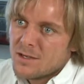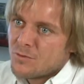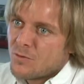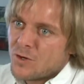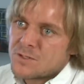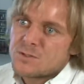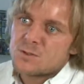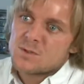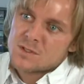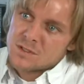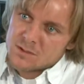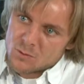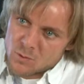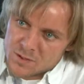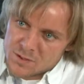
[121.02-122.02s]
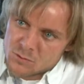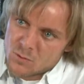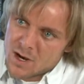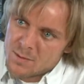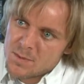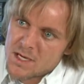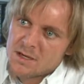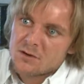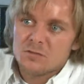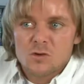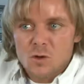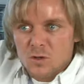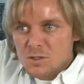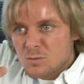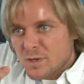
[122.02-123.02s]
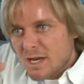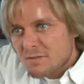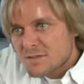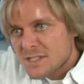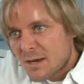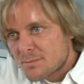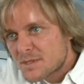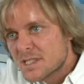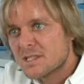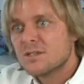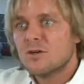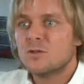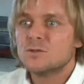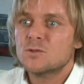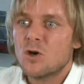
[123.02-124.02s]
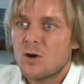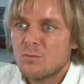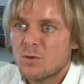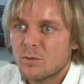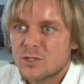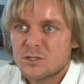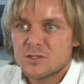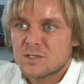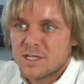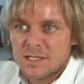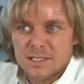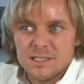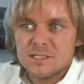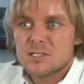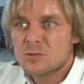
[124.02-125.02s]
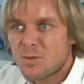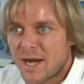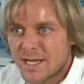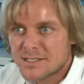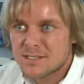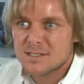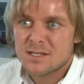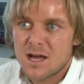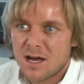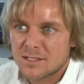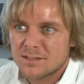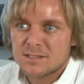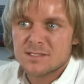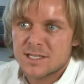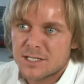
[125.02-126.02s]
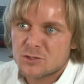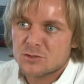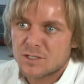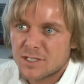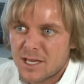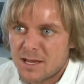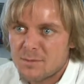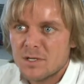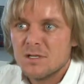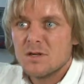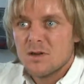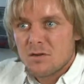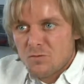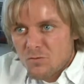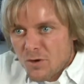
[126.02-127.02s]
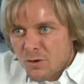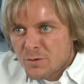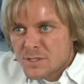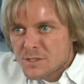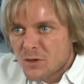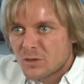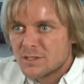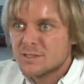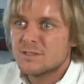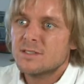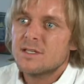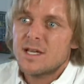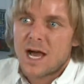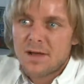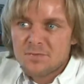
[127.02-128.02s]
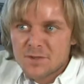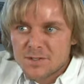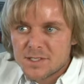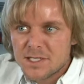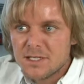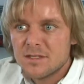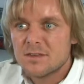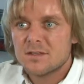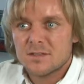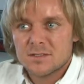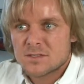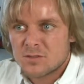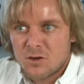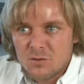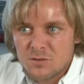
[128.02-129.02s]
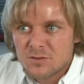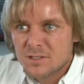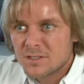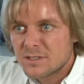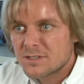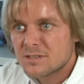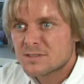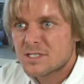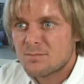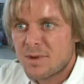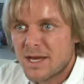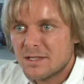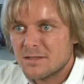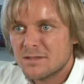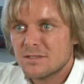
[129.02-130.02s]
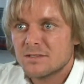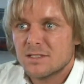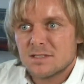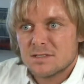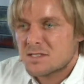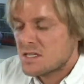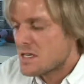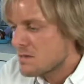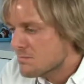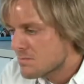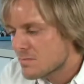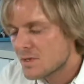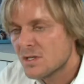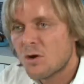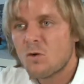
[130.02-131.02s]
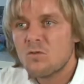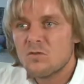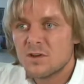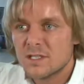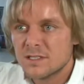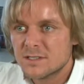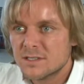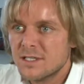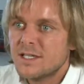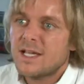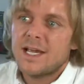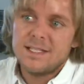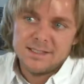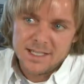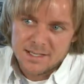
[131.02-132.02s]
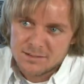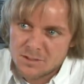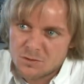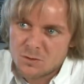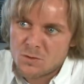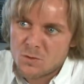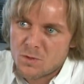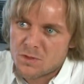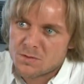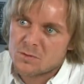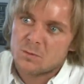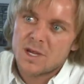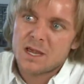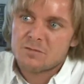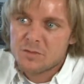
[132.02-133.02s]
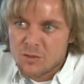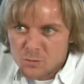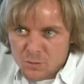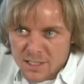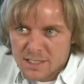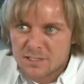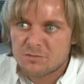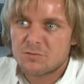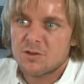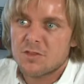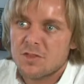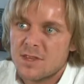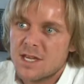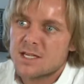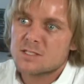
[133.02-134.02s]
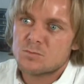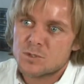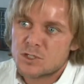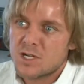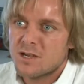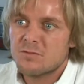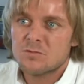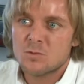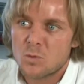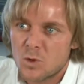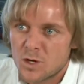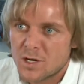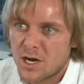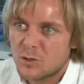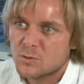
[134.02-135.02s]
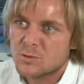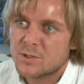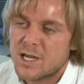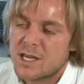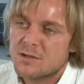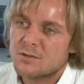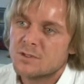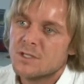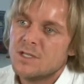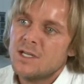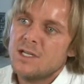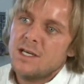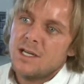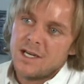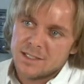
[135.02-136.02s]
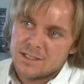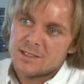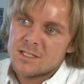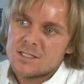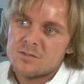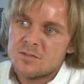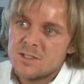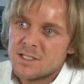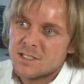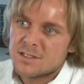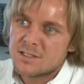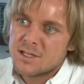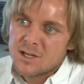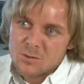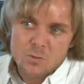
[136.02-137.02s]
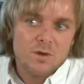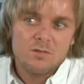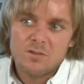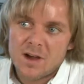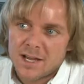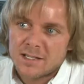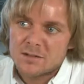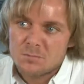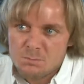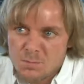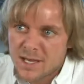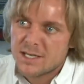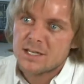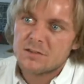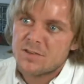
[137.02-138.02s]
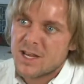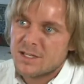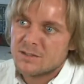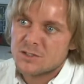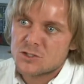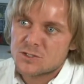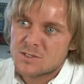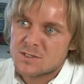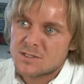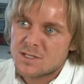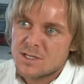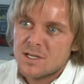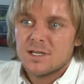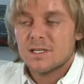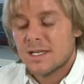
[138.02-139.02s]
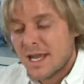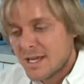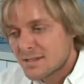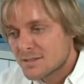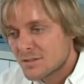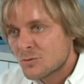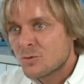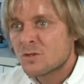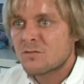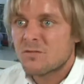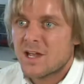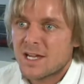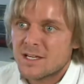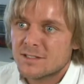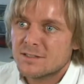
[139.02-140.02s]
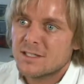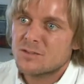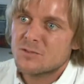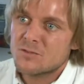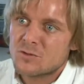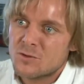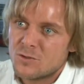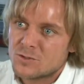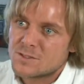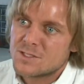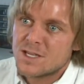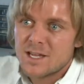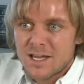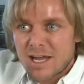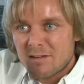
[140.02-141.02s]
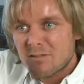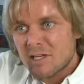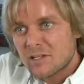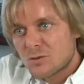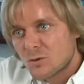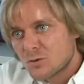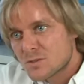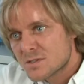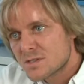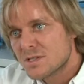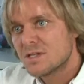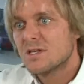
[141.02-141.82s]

Versus with ceramic, of course, we have something on top which is at least twice as hard as natural enamel, very solid, underneath a soft cement, let's say low filled, and then the tooth. So we have three different things which have to work out together. And in this field, we find many advantages. Next to the fact that, of course, having those